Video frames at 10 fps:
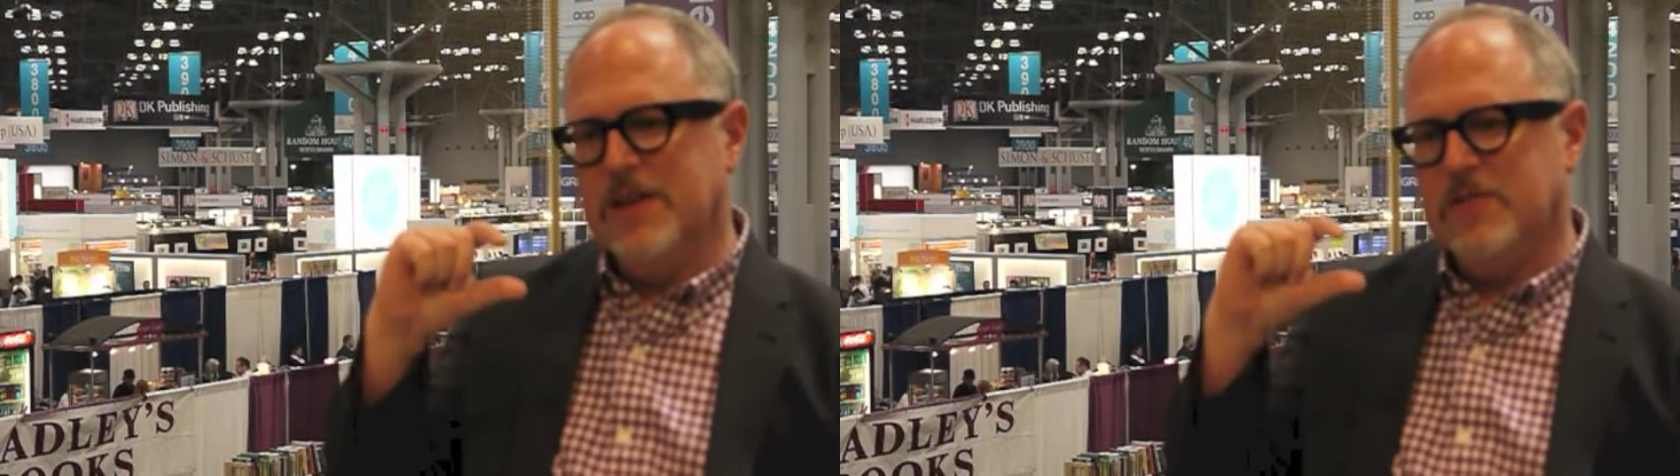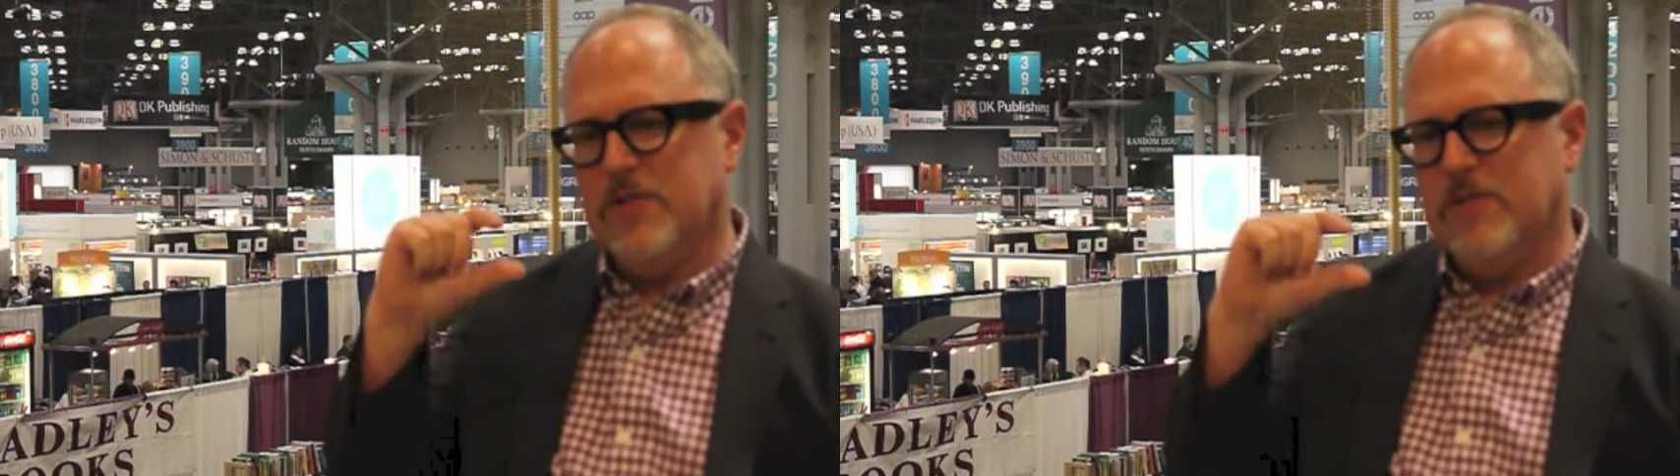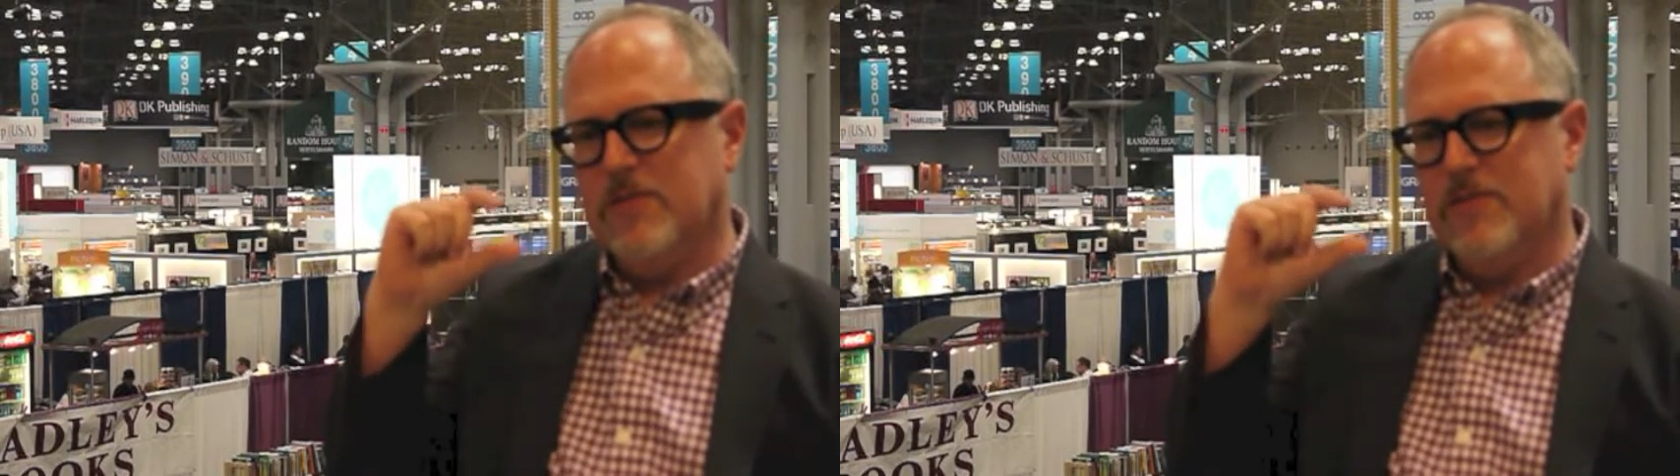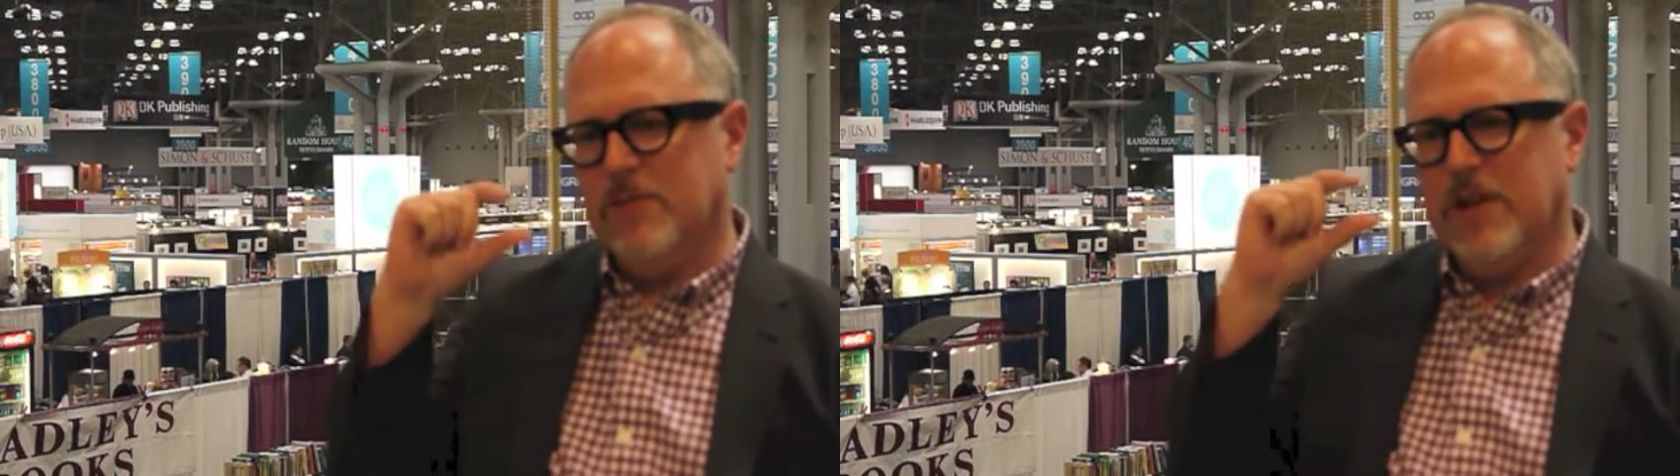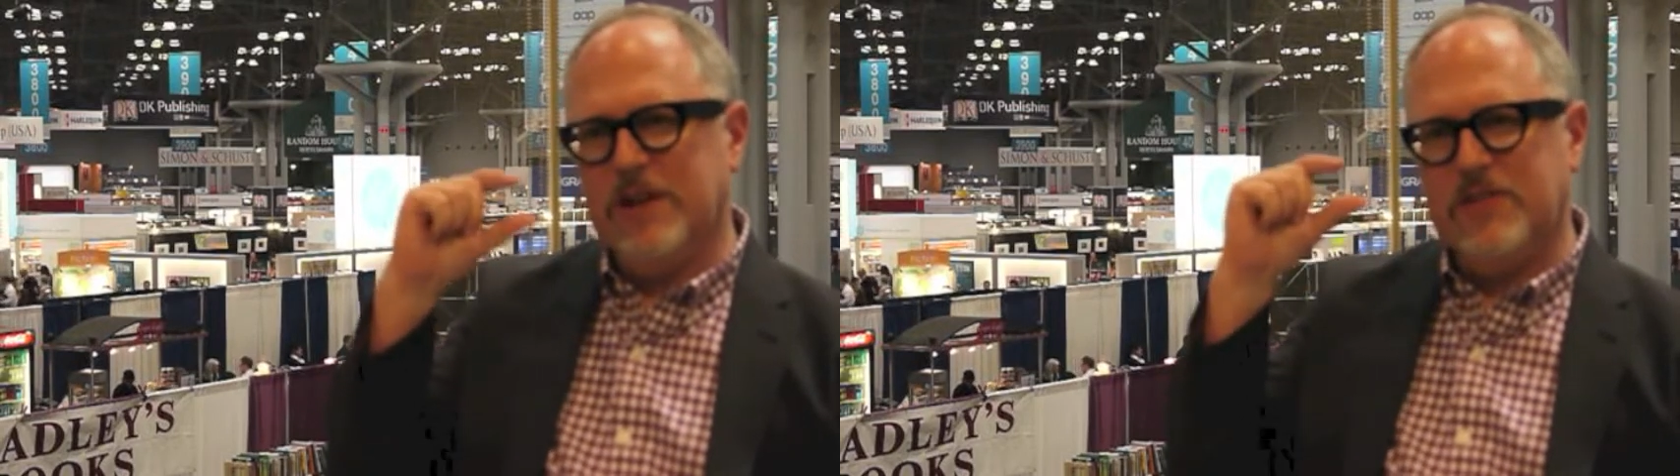So
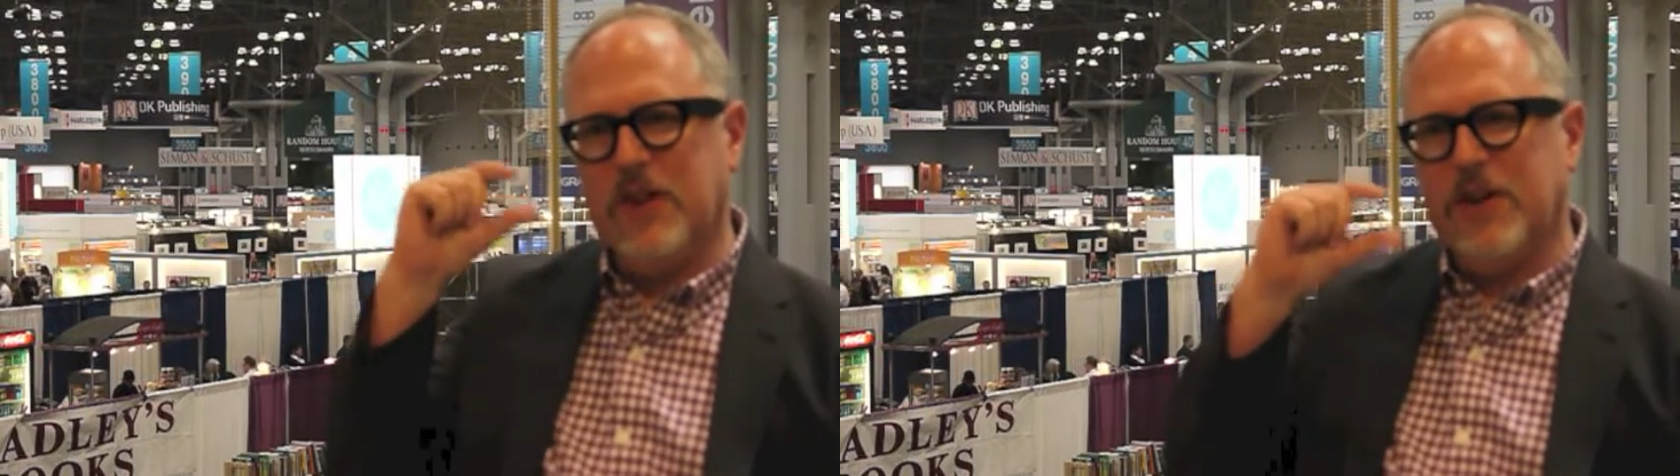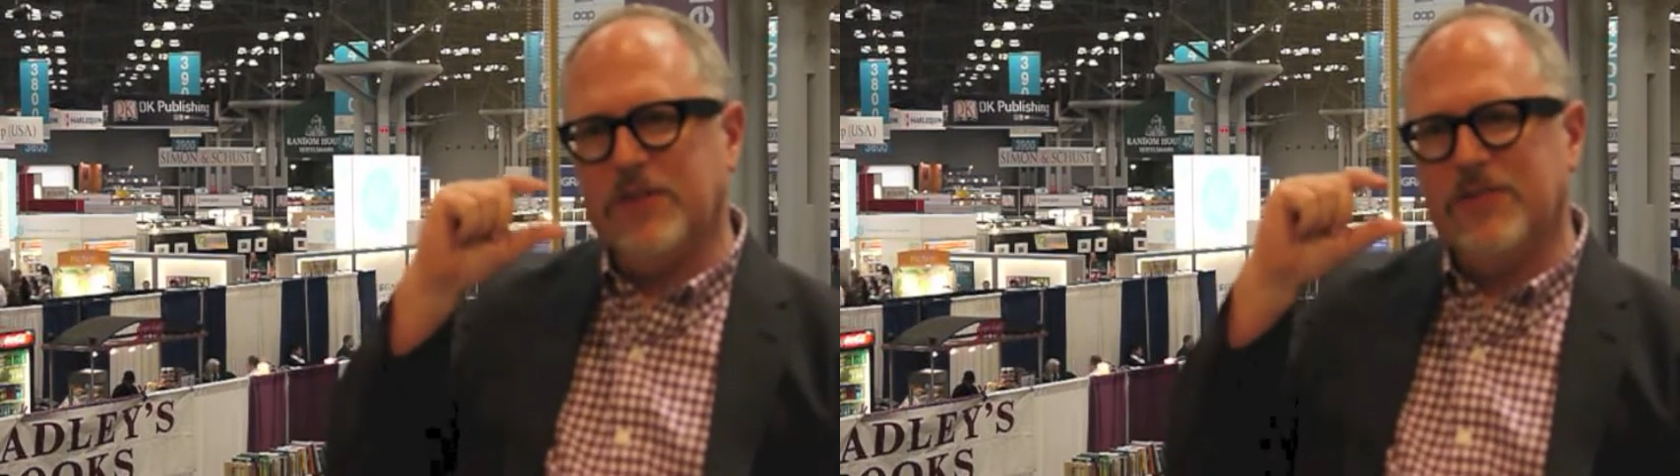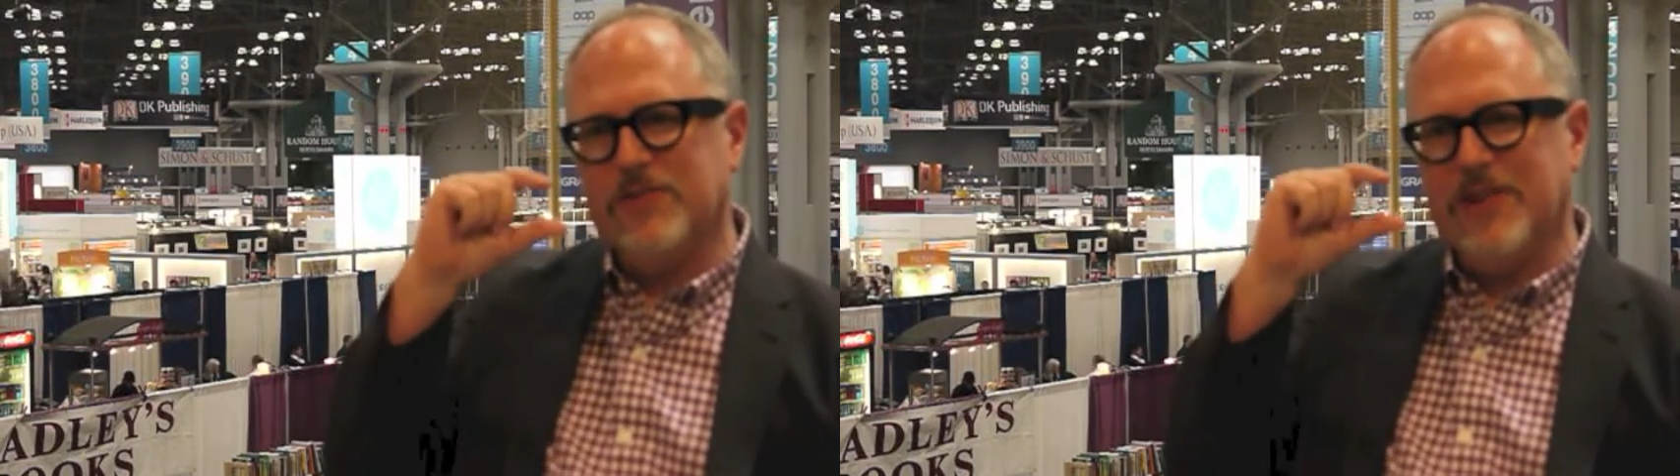we're like ducks,